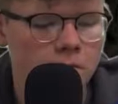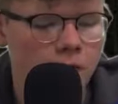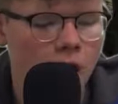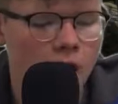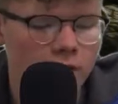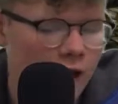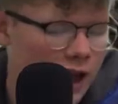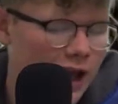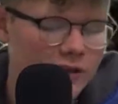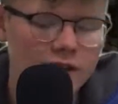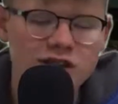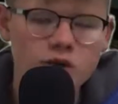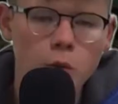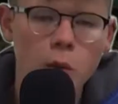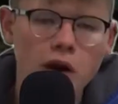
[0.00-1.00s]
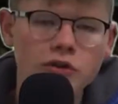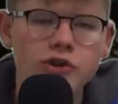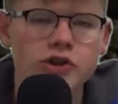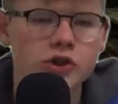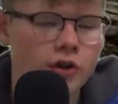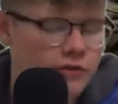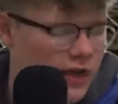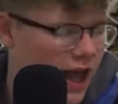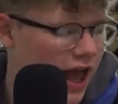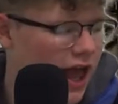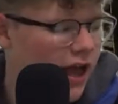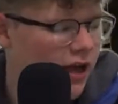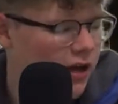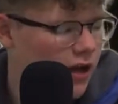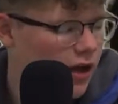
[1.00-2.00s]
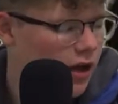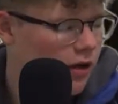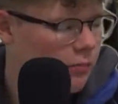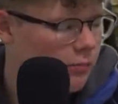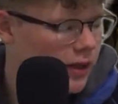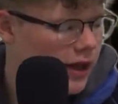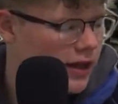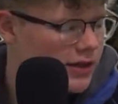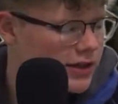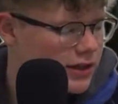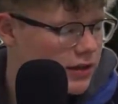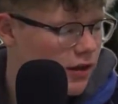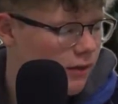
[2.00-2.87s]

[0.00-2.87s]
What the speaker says: And that's a well-deserved A because